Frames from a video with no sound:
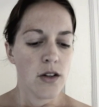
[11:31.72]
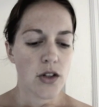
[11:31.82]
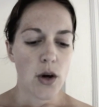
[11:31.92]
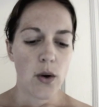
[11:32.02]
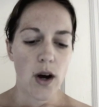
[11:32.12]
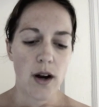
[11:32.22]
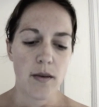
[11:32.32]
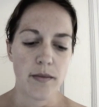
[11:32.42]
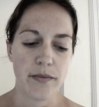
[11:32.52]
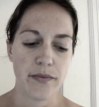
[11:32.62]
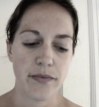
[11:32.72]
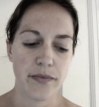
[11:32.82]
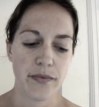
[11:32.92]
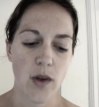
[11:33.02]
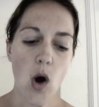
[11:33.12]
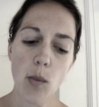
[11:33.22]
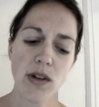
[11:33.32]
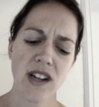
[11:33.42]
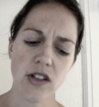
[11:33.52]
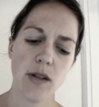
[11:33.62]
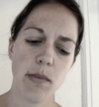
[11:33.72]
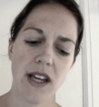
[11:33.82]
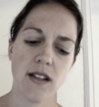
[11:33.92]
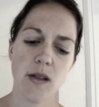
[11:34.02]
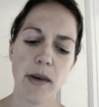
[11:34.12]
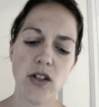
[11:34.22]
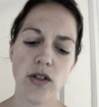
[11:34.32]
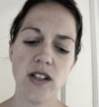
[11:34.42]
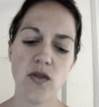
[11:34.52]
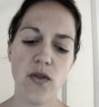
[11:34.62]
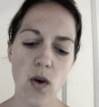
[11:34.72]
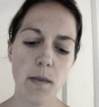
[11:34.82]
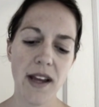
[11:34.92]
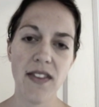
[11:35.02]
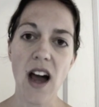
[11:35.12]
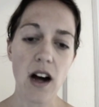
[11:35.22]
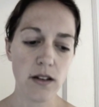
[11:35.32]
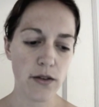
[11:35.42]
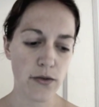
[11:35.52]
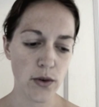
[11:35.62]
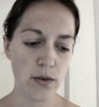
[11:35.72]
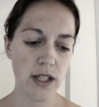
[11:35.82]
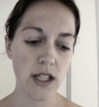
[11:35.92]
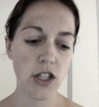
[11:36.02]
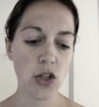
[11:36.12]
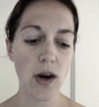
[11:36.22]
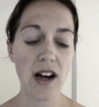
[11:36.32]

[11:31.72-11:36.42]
So, all production begins by transforming the olive fruit into